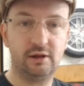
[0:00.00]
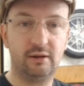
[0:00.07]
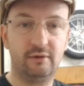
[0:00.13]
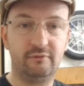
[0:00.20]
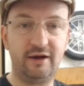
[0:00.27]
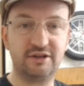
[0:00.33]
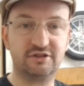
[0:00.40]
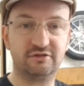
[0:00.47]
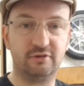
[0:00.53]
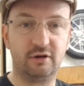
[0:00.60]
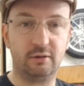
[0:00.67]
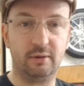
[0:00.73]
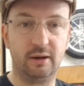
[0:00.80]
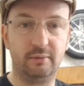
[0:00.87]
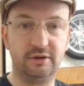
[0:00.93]
Face the
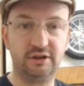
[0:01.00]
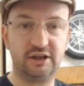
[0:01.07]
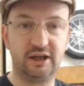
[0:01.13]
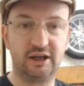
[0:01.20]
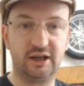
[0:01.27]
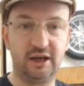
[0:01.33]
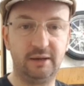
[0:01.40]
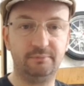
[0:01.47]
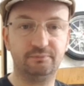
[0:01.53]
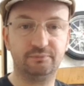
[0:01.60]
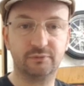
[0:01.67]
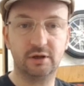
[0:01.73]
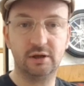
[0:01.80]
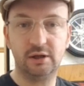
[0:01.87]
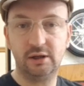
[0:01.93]
right way when you're kicking him.
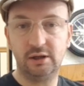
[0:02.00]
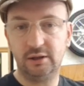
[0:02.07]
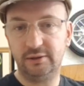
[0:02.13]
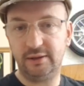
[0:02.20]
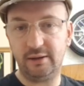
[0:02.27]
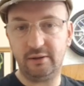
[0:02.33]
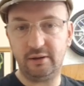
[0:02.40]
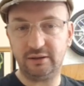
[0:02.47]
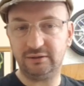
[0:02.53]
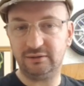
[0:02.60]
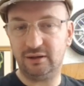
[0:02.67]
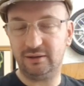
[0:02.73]
Now,